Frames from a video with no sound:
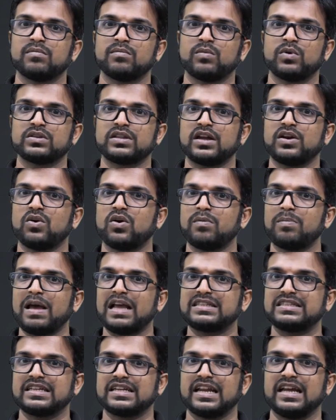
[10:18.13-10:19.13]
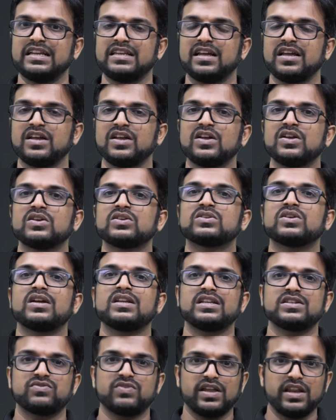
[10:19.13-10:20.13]
Both are not matching, right? So
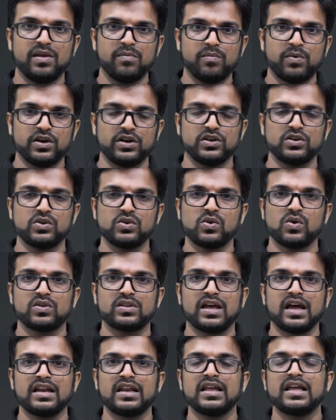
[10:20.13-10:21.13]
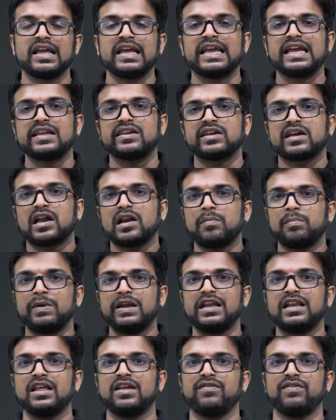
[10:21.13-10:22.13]
it is very important to know that integral
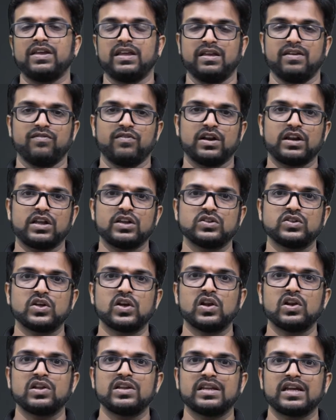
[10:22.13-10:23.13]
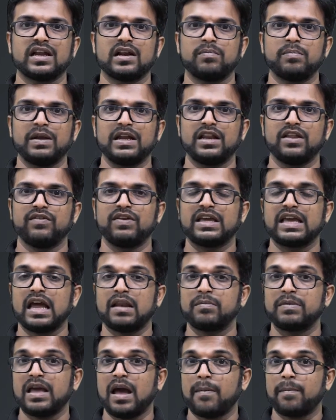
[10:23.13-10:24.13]
PdV, work is equal to integral PdV,
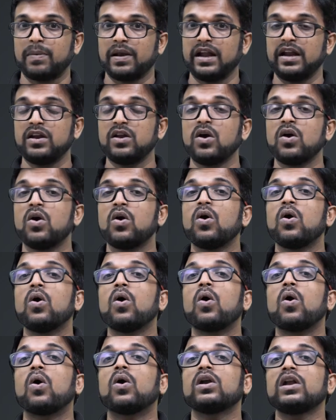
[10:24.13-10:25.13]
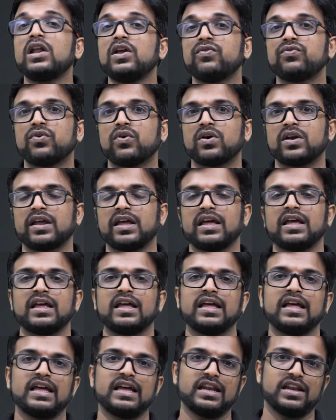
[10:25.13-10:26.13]
can be applied only for a
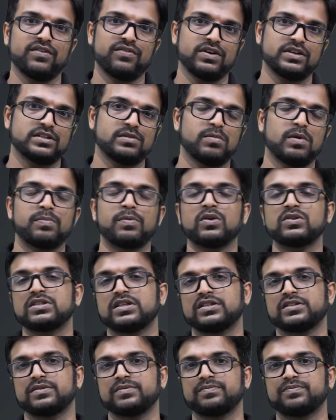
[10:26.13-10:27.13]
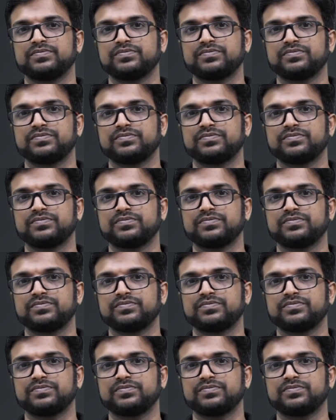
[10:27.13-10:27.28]
reversible process.